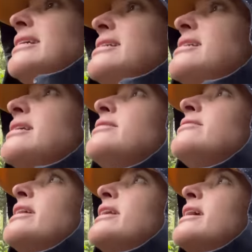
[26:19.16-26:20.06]
continue
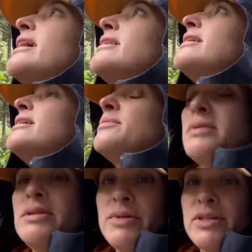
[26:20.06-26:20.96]
raining, I think,
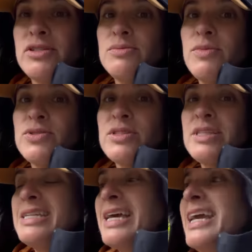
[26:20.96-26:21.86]
pretty much most of the
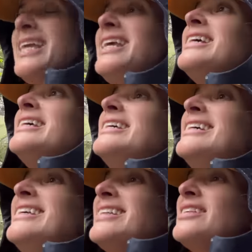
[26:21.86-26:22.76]
day.
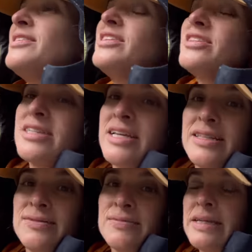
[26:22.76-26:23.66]
That's what it looks like on
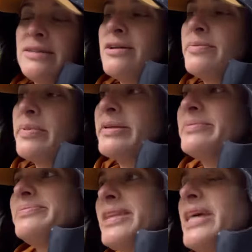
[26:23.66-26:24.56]
the radar, but
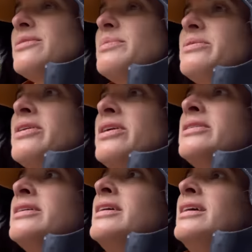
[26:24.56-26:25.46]
that could be wrong.
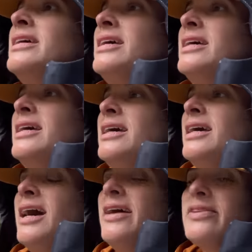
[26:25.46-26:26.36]

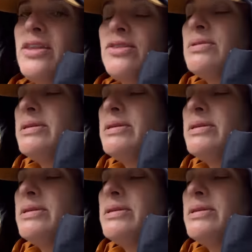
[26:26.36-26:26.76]
I've gone 3